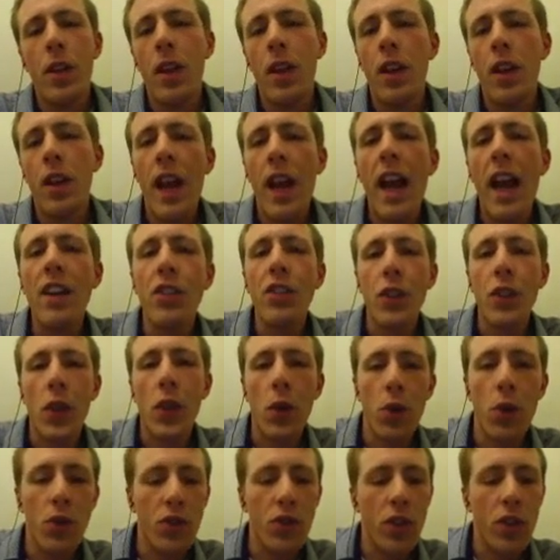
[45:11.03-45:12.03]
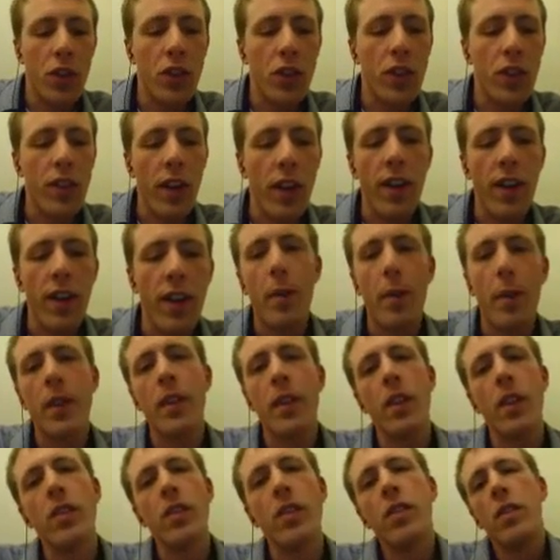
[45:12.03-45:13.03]
execute such a dynamic
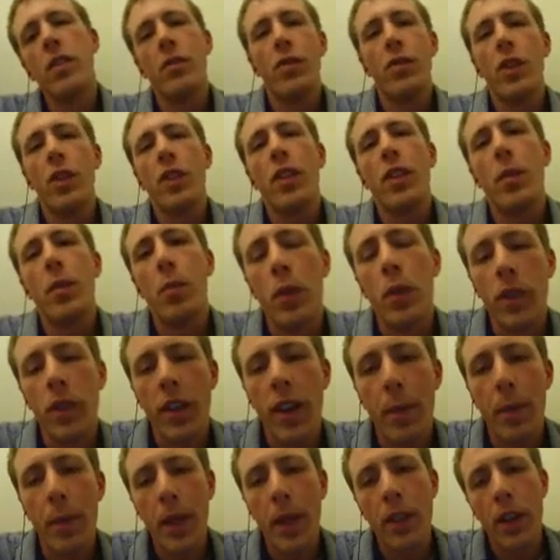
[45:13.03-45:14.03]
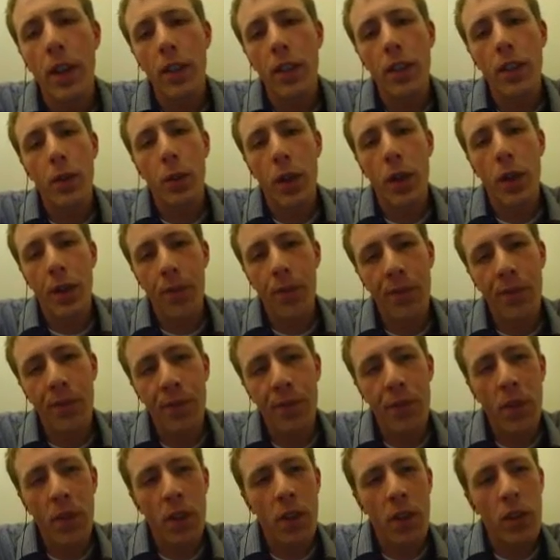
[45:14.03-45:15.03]
task. For example, dynamic task 1.
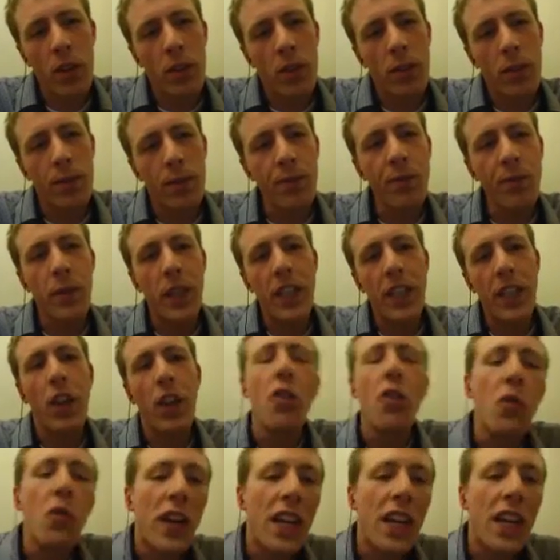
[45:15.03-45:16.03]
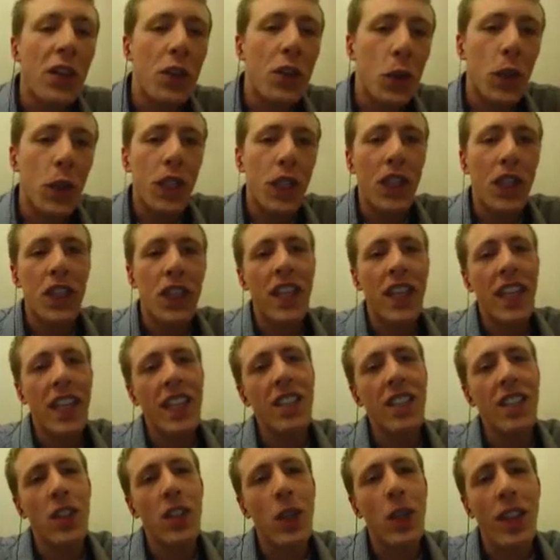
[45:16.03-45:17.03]
It doesn't really do
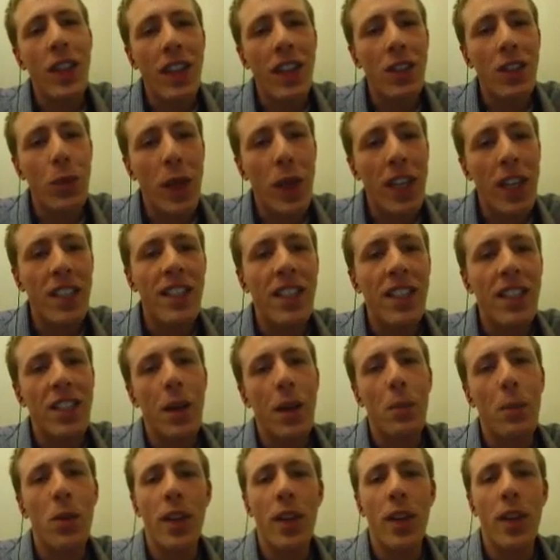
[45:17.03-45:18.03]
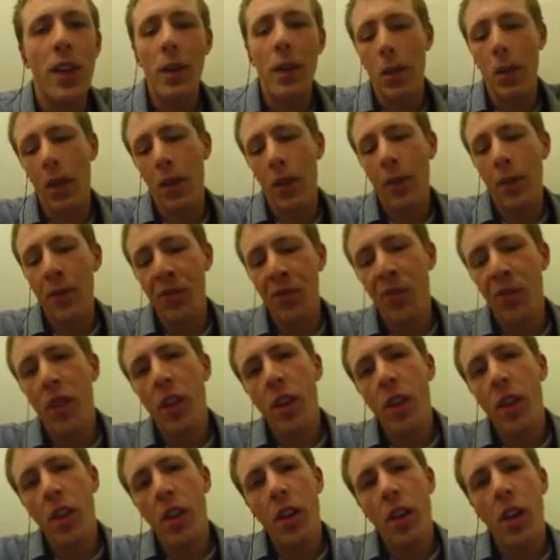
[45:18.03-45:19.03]
anything, so that's why it says up to date.
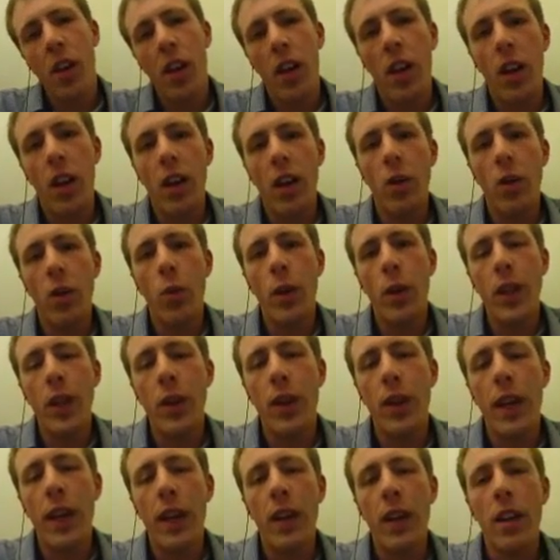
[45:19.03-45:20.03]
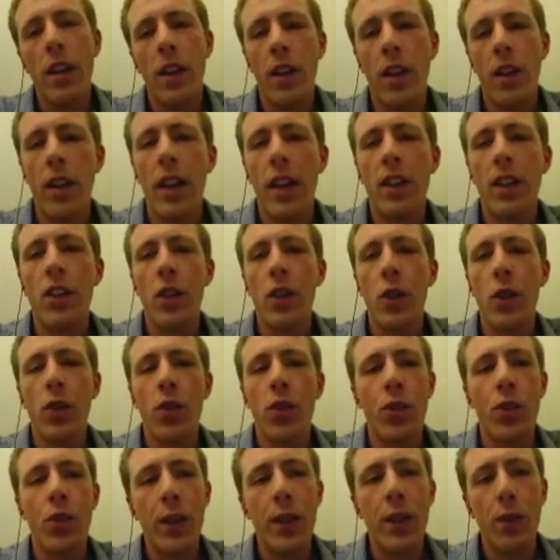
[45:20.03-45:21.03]
When you execute
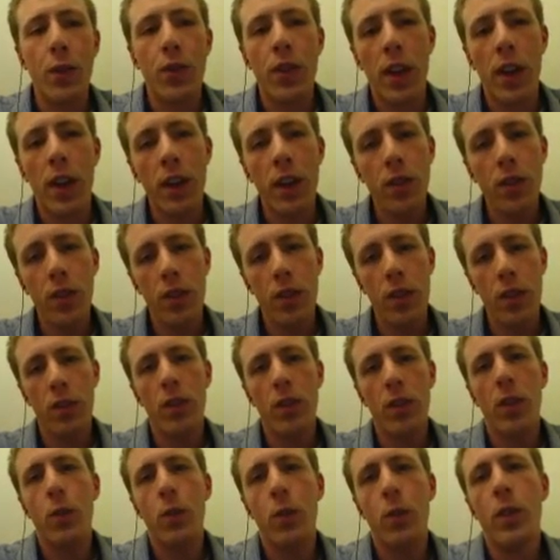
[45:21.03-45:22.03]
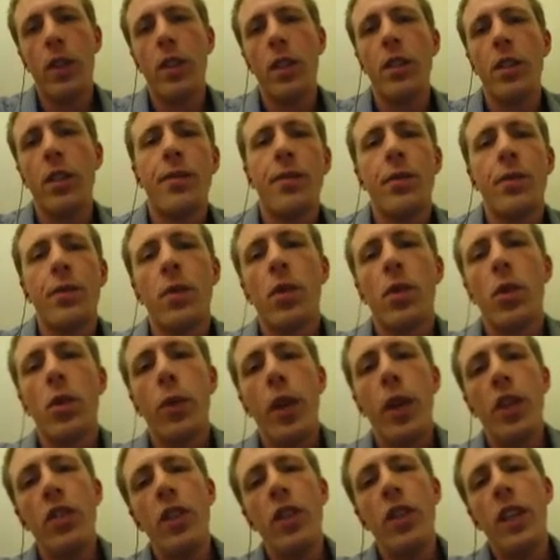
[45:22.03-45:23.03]
Gradle tasks, you will
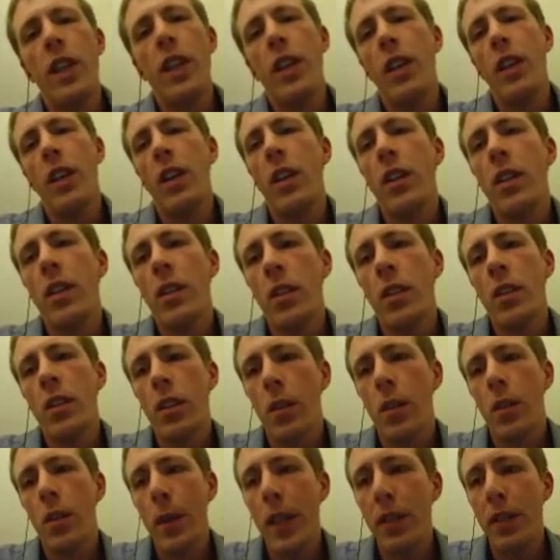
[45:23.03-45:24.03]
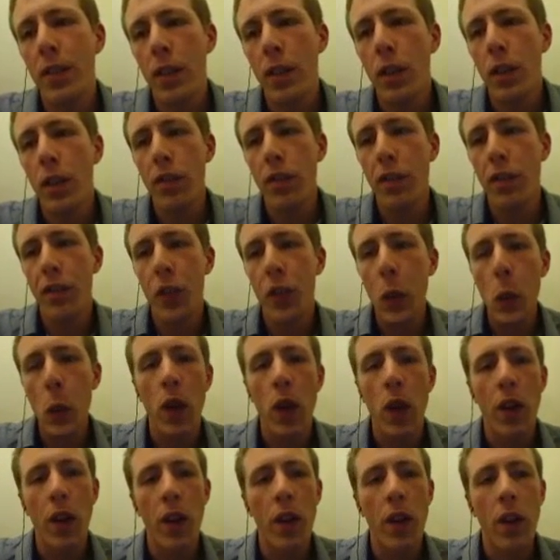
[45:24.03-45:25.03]
always see a bit of an overview
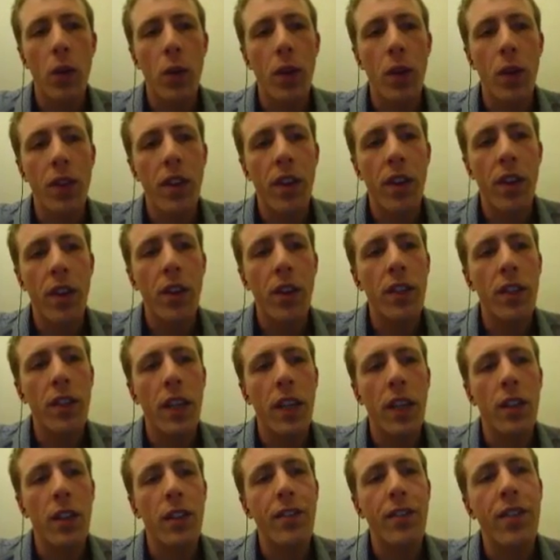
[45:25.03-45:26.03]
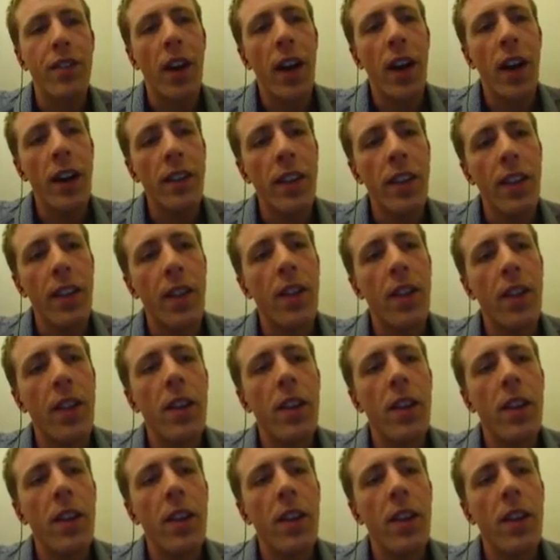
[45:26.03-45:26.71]
on all the tasks that are defined and